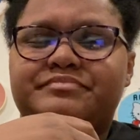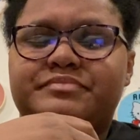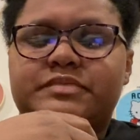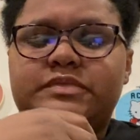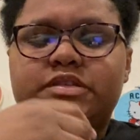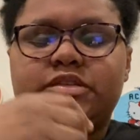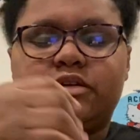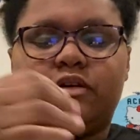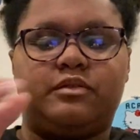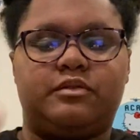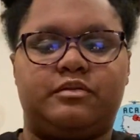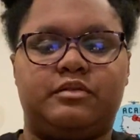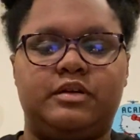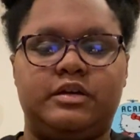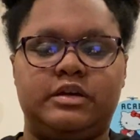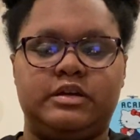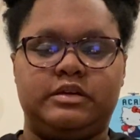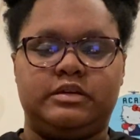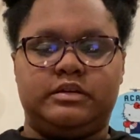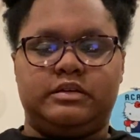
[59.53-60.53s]
So
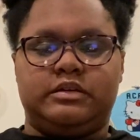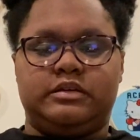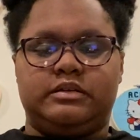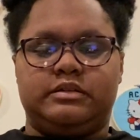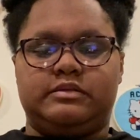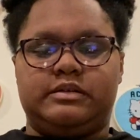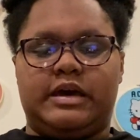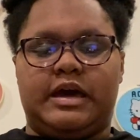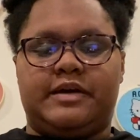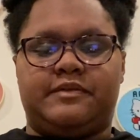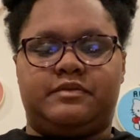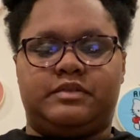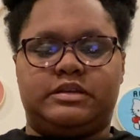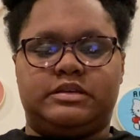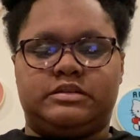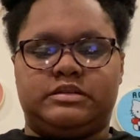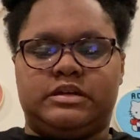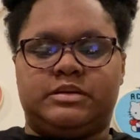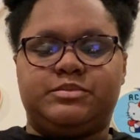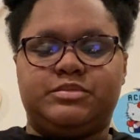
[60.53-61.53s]
having this
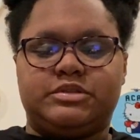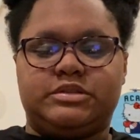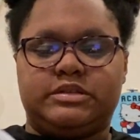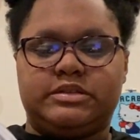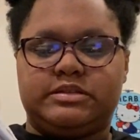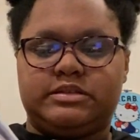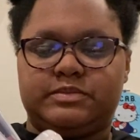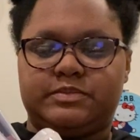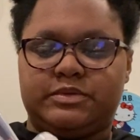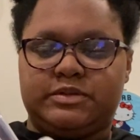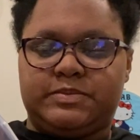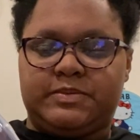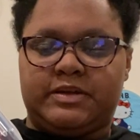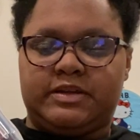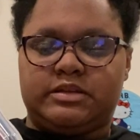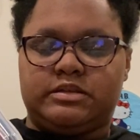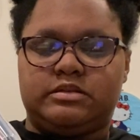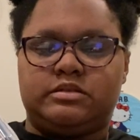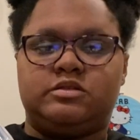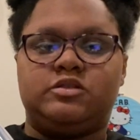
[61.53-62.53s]
number system has
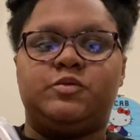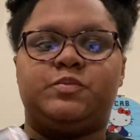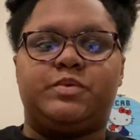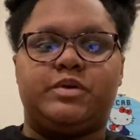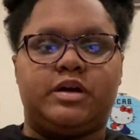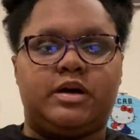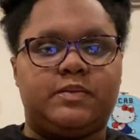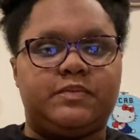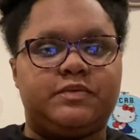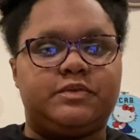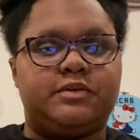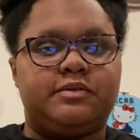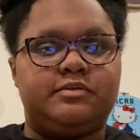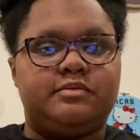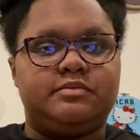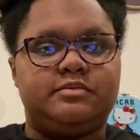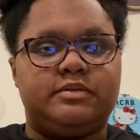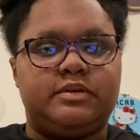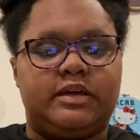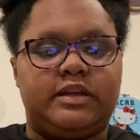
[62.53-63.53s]
been super helpful
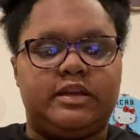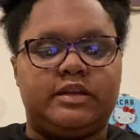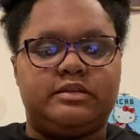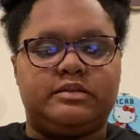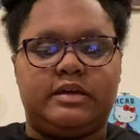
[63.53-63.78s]
in this,